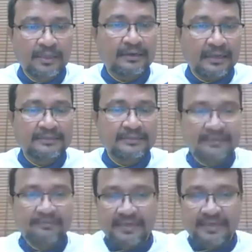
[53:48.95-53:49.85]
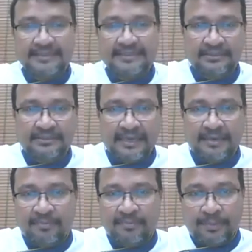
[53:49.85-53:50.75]
rather than wasting
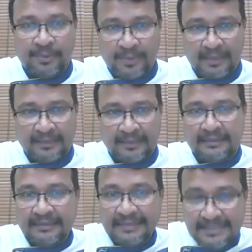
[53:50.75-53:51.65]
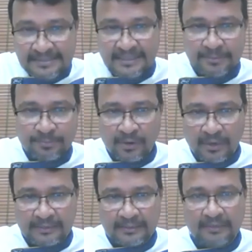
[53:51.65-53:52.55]
time in preparing the least selling product